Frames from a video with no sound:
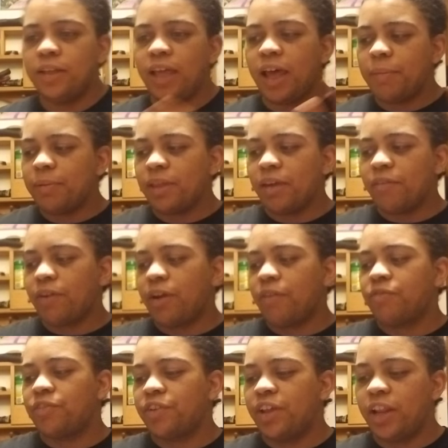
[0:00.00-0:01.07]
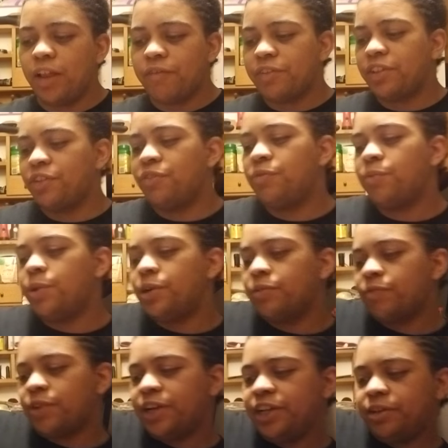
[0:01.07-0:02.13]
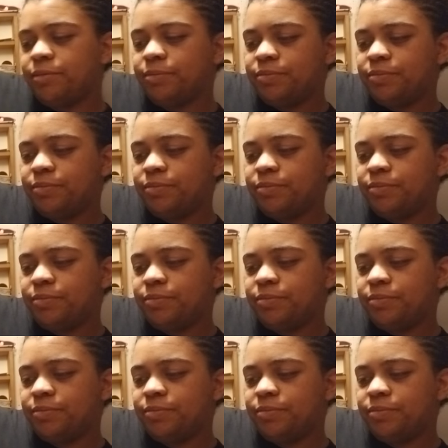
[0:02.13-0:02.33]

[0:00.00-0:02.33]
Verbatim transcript: Happily ever after, getting everything you want, right?